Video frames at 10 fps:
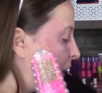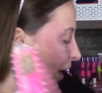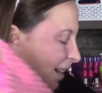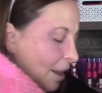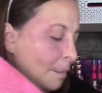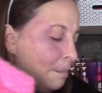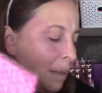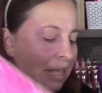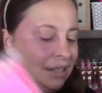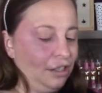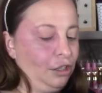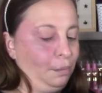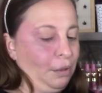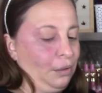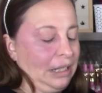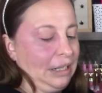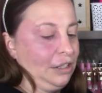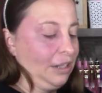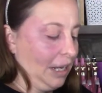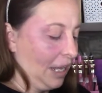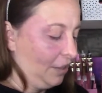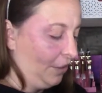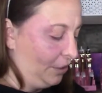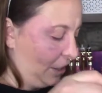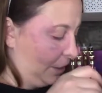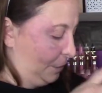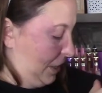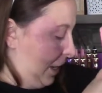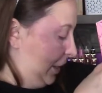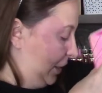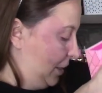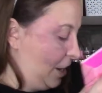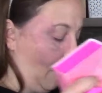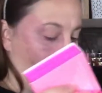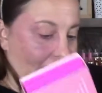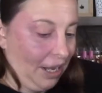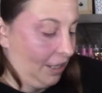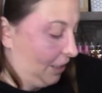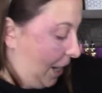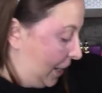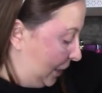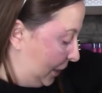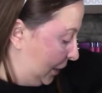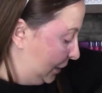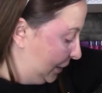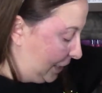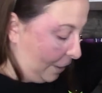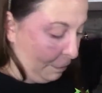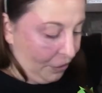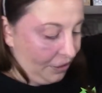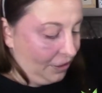I'm gonna message Beautylish. The last few times I did not get any samples,